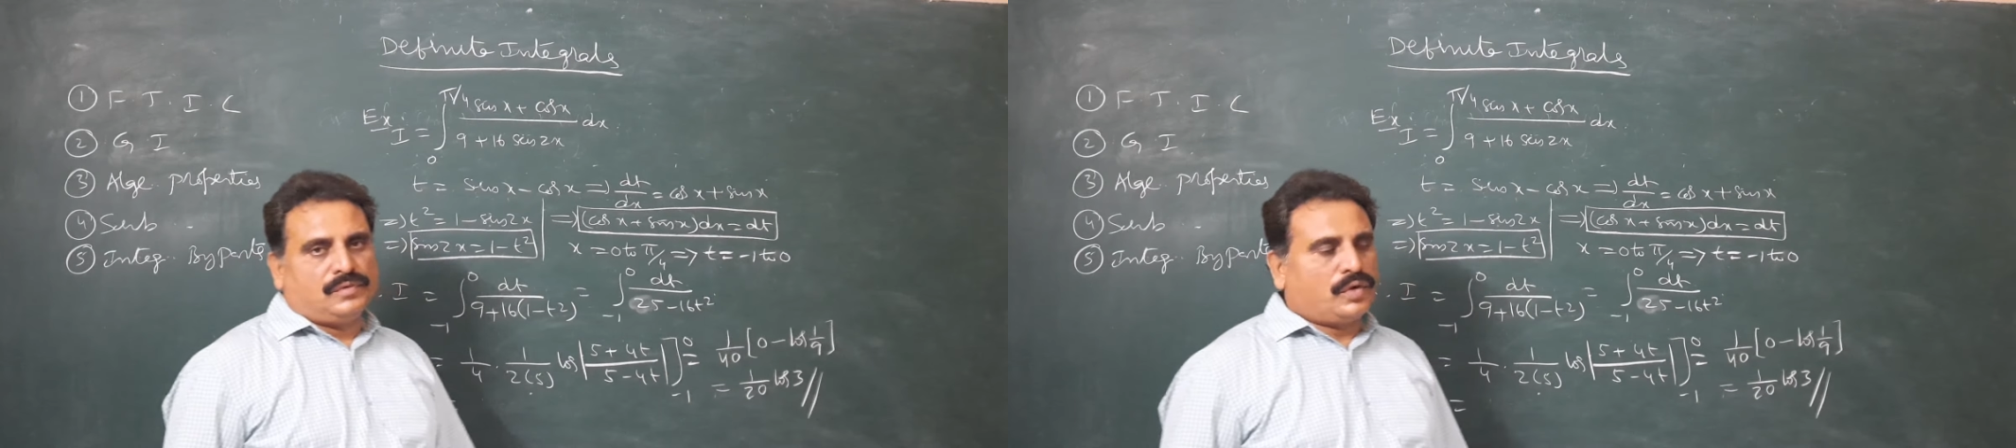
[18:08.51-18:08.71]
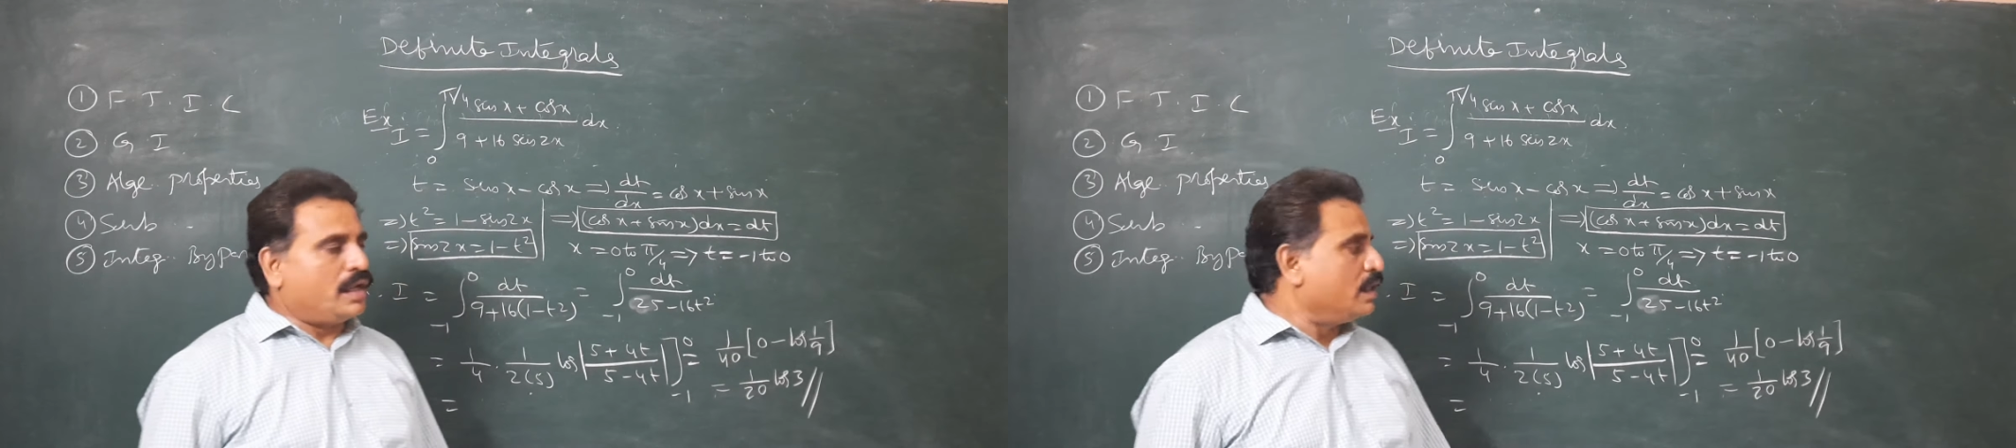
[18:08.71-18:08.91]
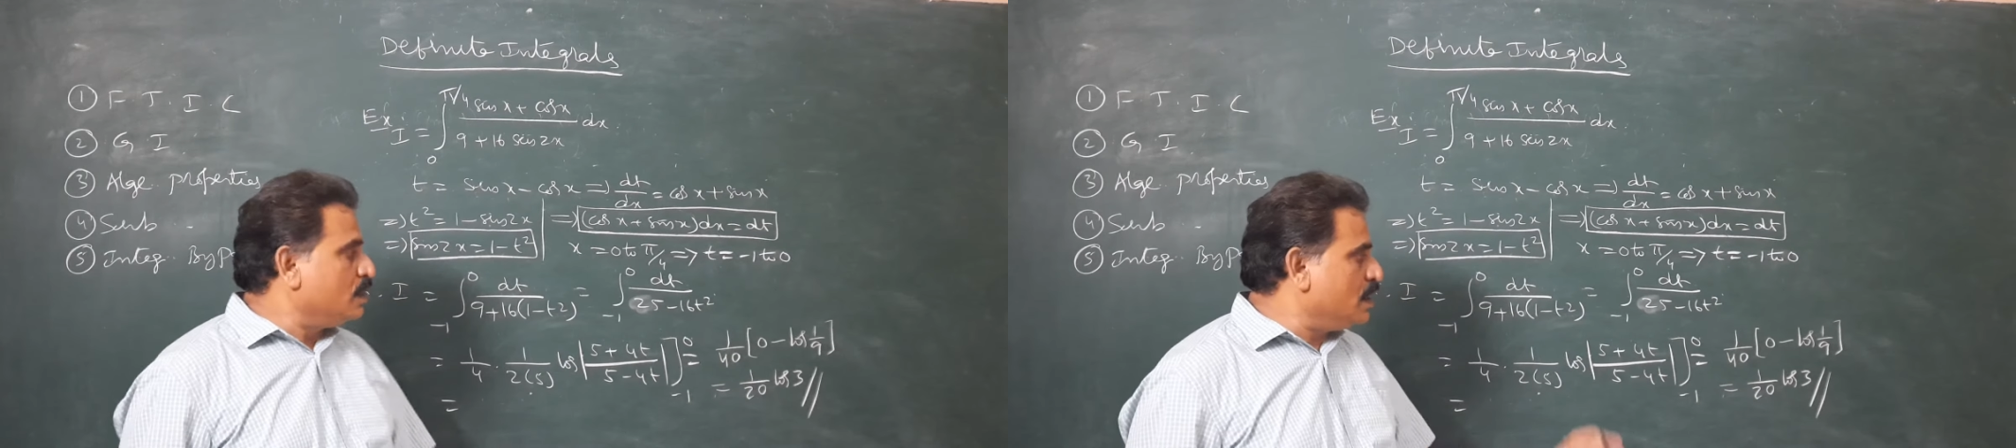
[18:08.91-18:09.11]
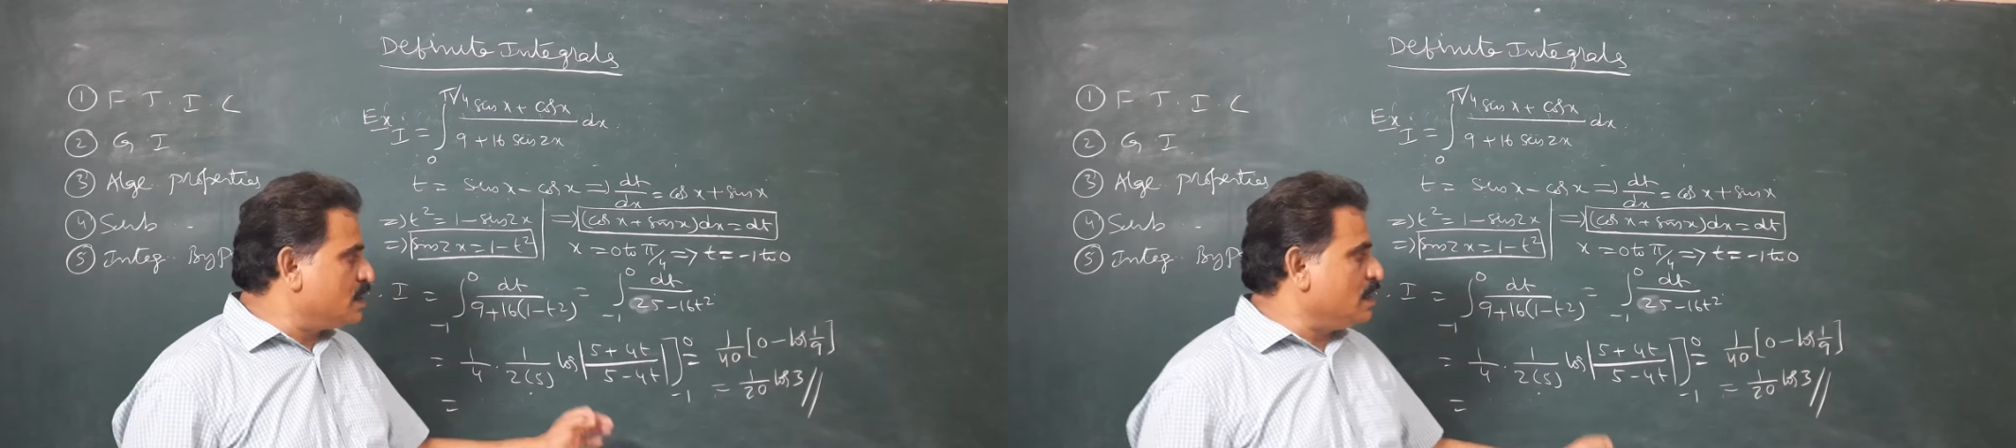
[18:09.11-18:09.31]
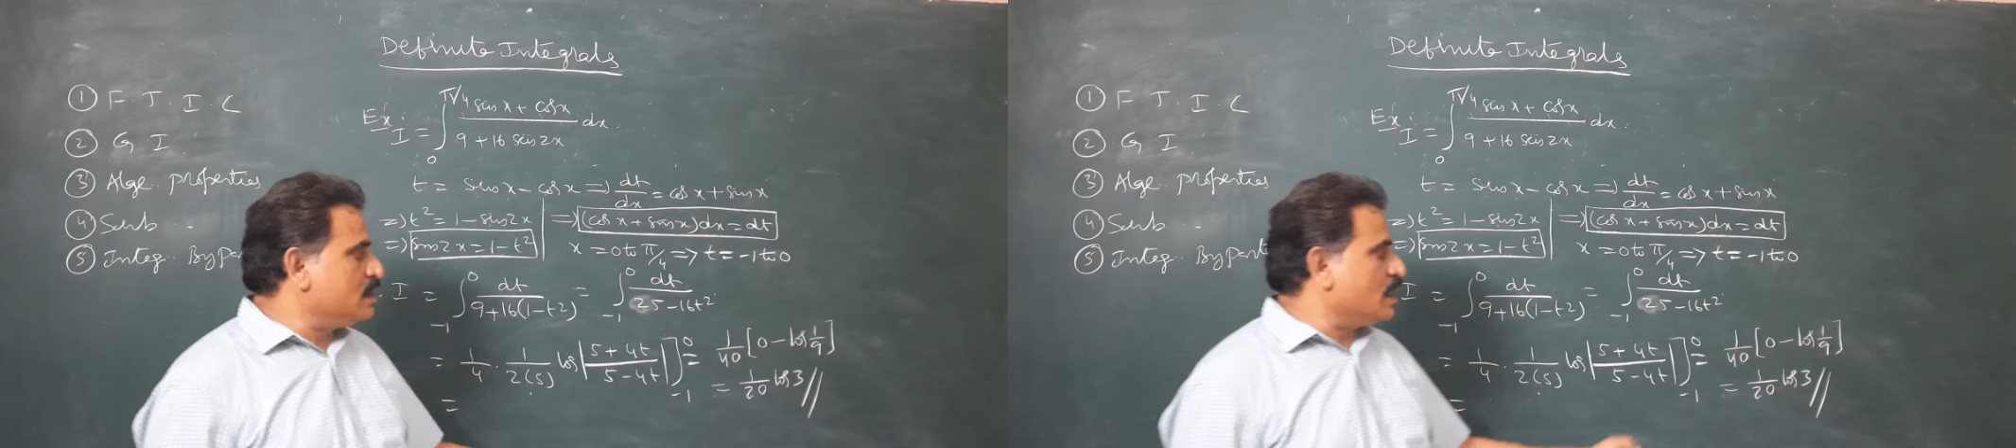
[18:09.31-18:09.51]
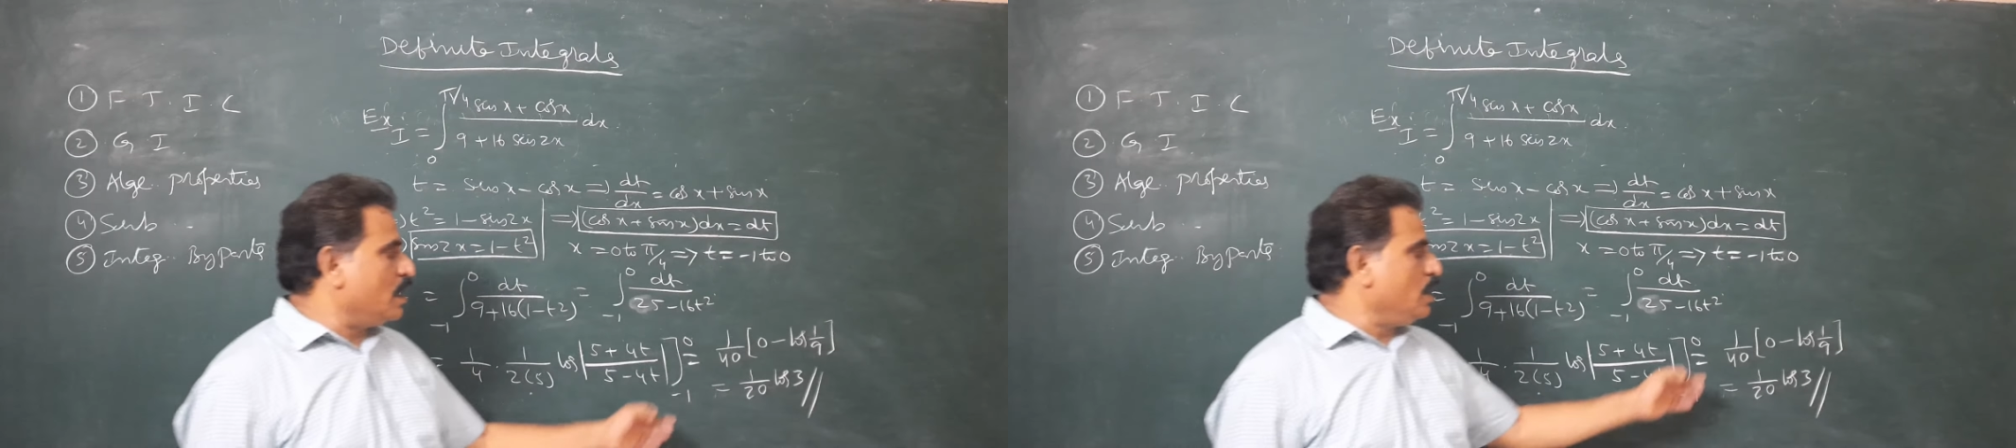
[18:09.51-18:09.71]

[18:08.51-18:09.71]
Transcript: Okay, this is the